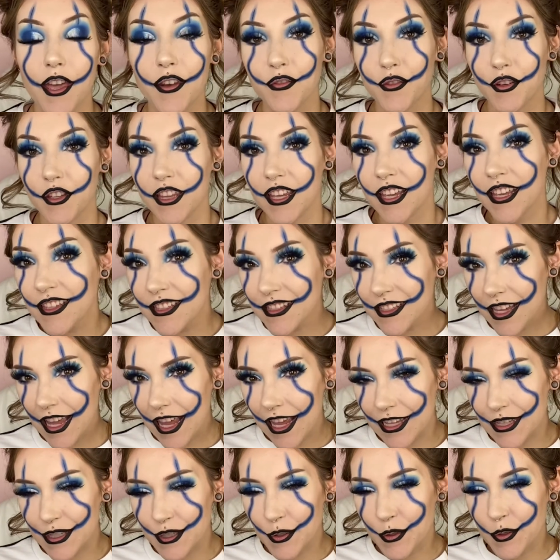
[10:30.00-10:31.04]
for the inside,
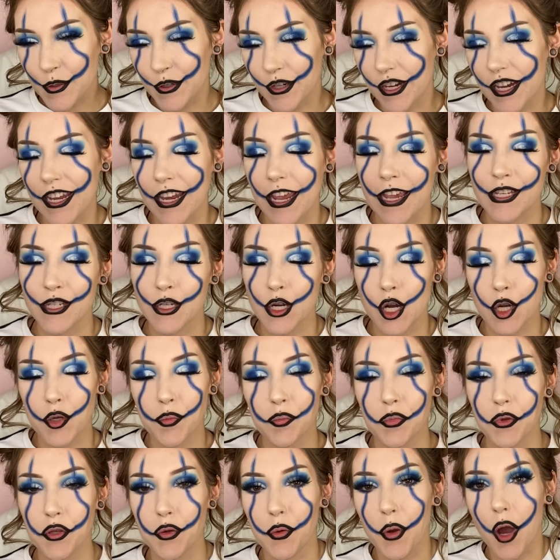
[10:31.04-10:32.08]
to create a dark
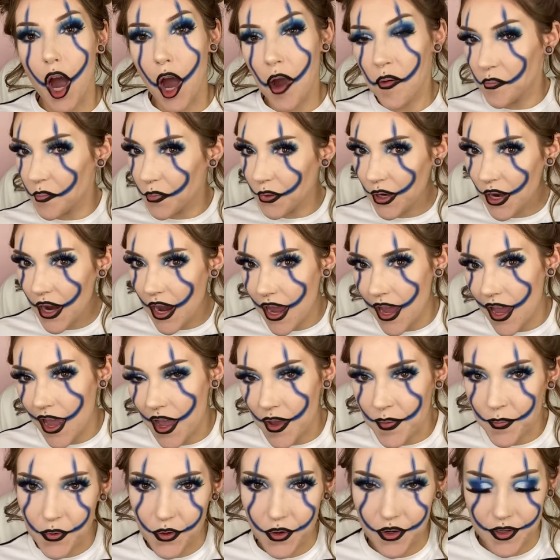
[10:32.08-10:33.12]
blue ombre, I'm
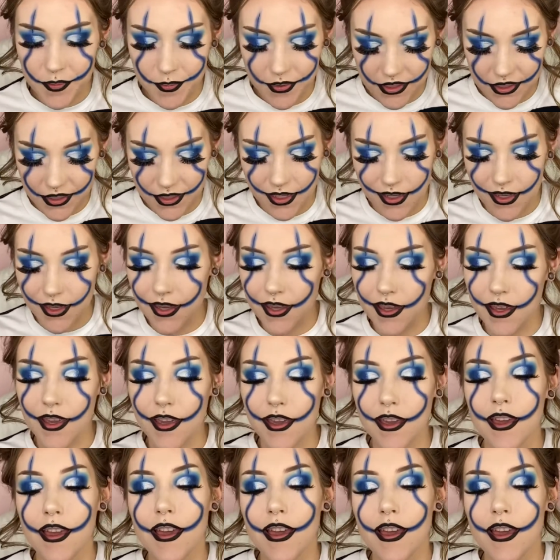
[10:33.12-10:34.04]
going to be taking